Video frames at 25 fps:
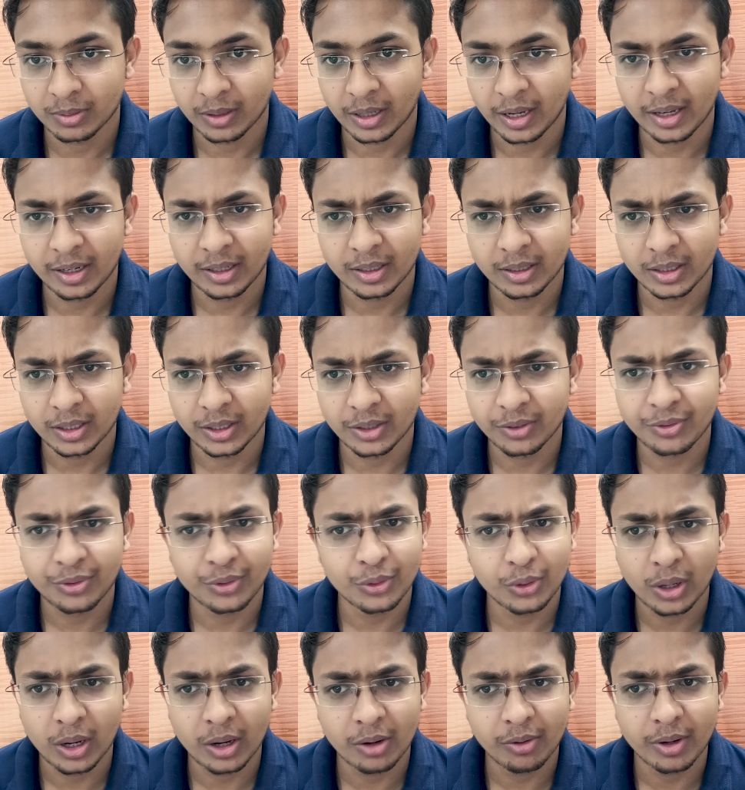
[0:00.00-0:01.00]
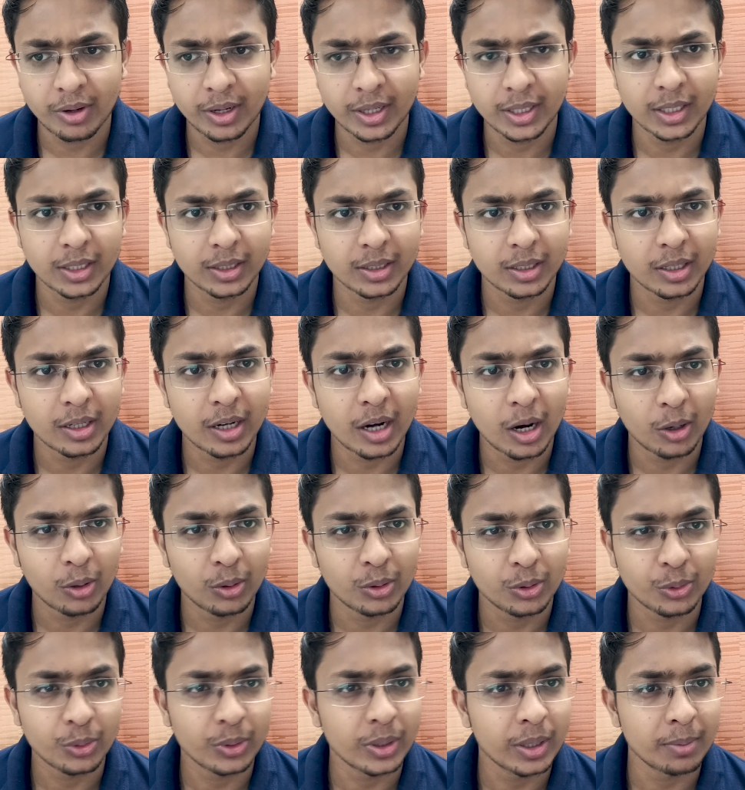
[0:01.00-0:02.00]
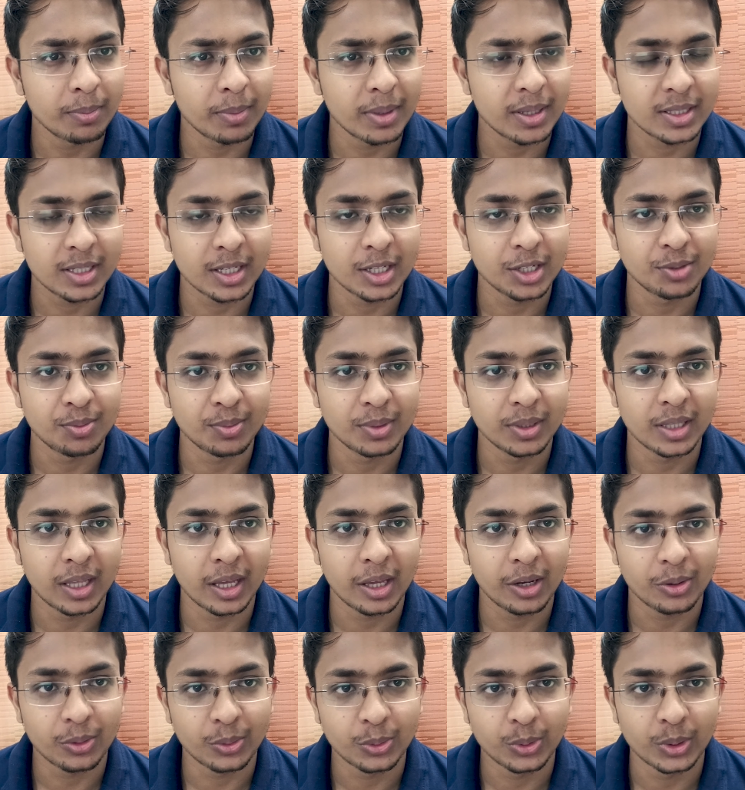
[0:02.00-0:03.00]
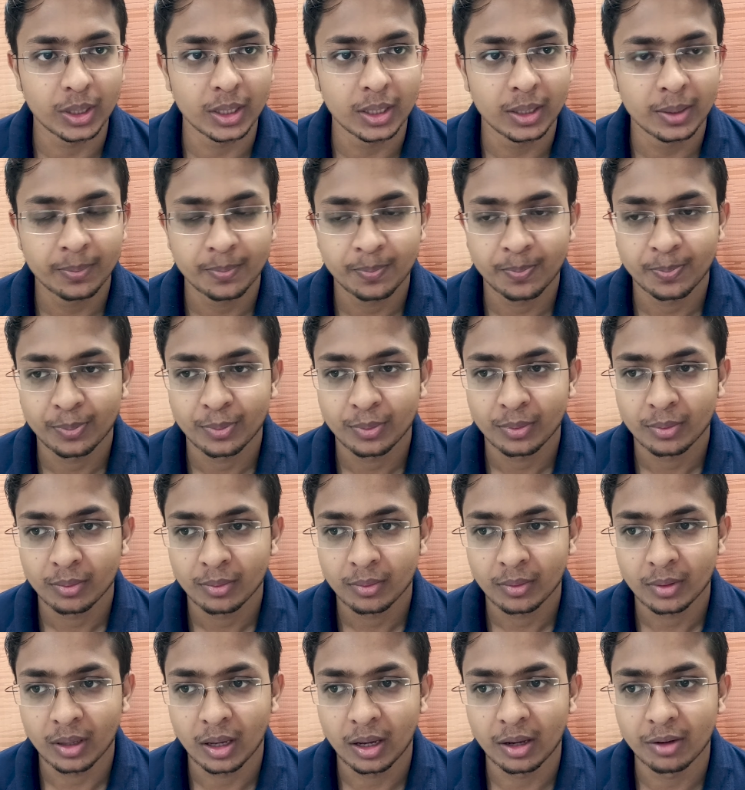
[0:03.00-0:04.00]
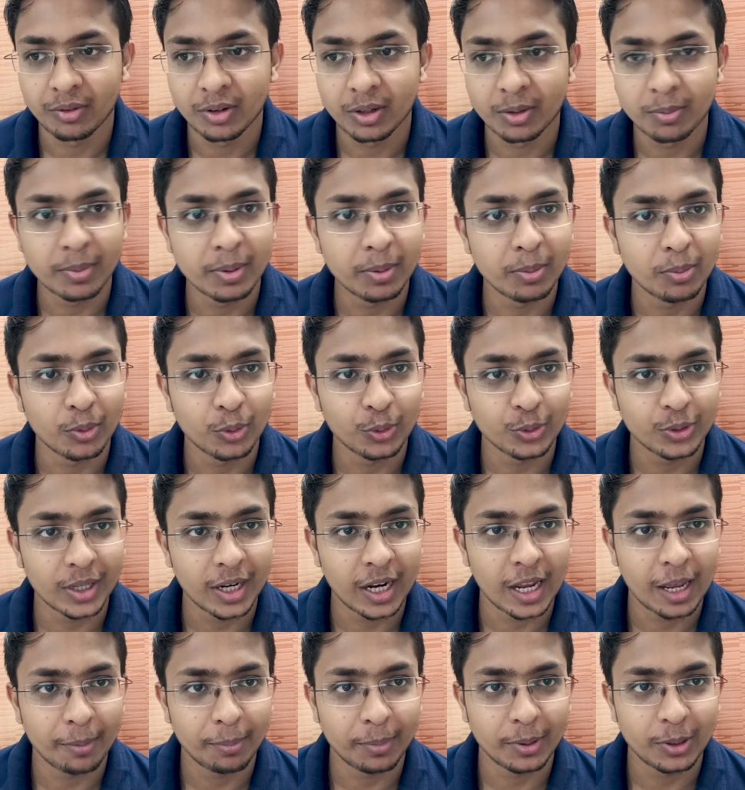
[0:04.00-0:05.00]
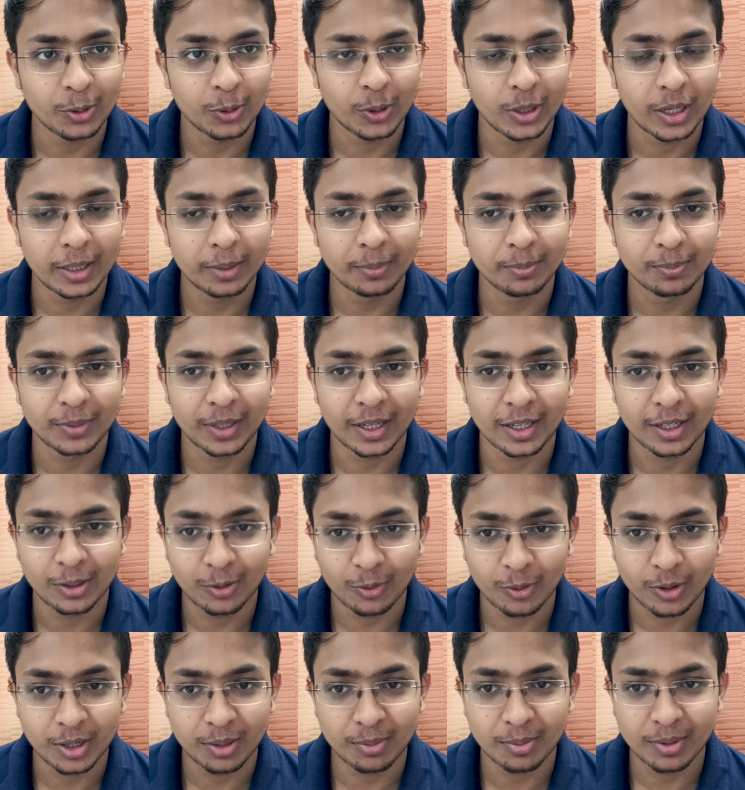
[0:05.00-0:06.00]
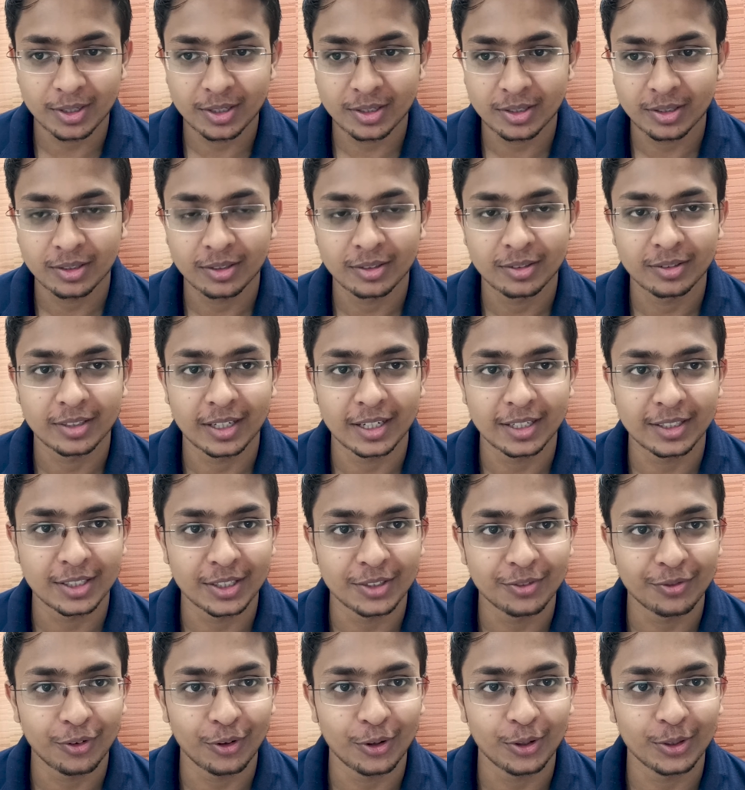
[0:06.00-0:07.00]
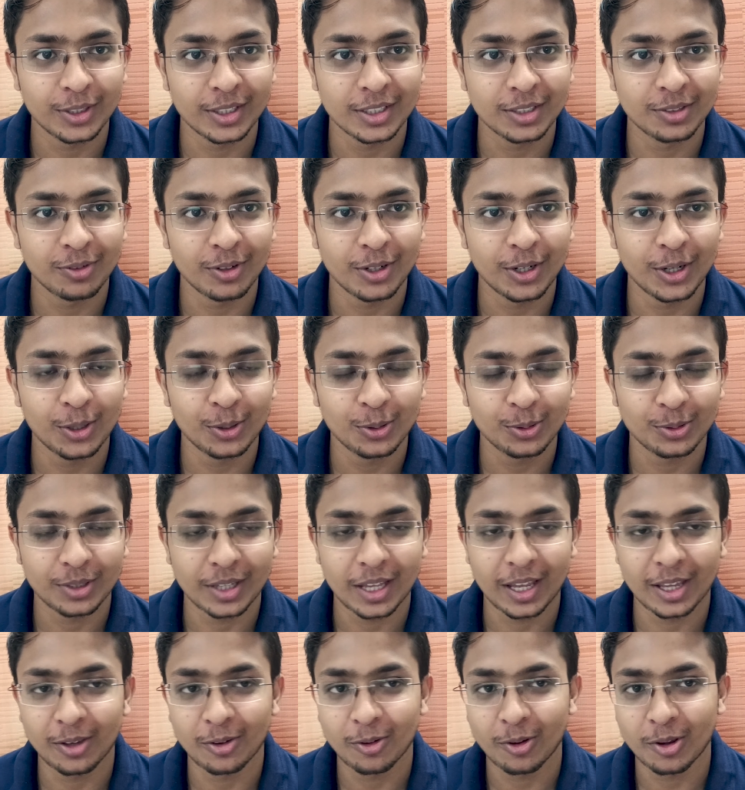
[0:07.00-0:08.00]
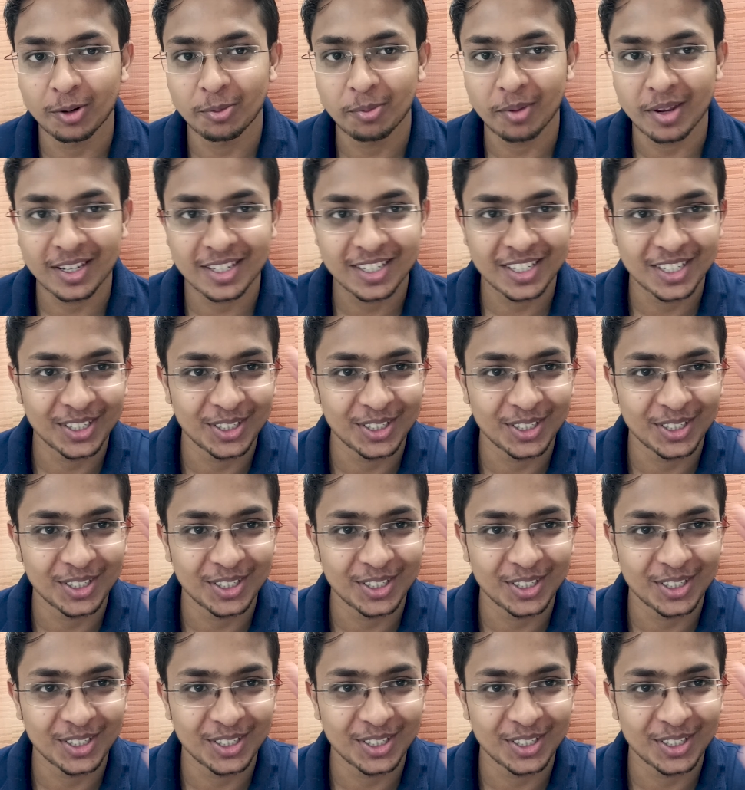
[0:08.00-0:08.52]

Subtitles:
and if you have any other doubt, you can message me there only. I will be more than happy to help. Thank you very much. That's it for this video. Thank you very much.